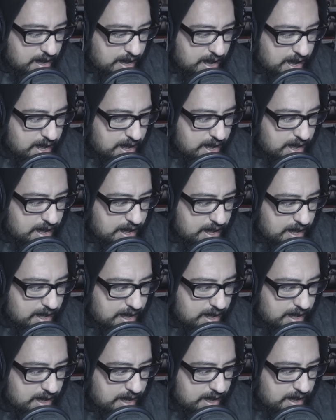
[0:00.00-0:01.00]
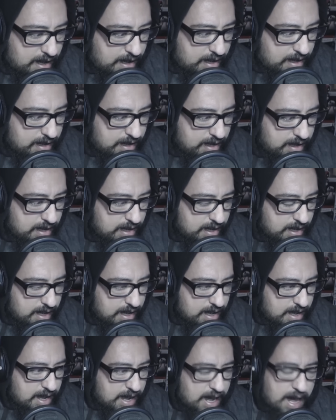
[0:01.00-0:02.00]

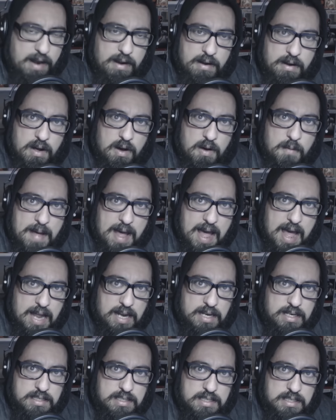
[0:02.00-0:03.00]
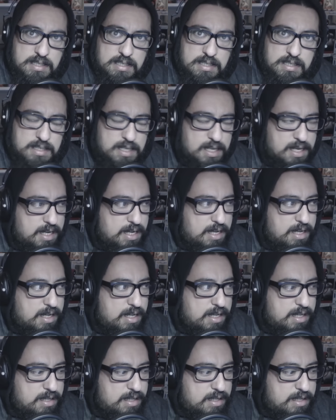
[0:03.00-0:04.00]
I don't know, man. This
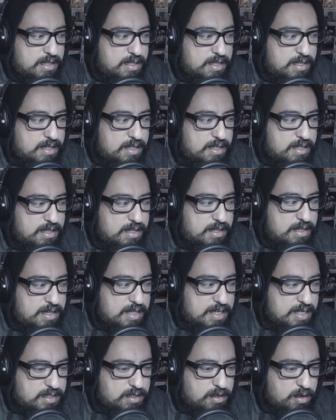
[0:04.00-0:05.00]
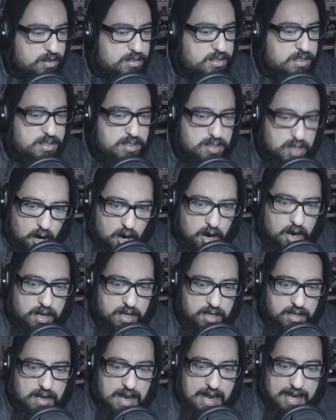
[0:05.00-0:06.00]
looks
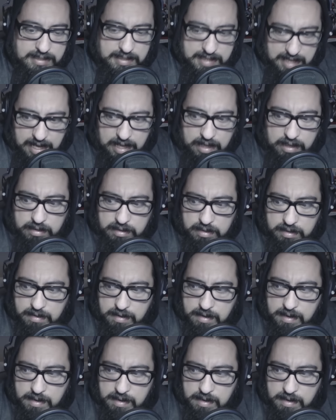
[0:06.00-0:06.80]
dark as hell.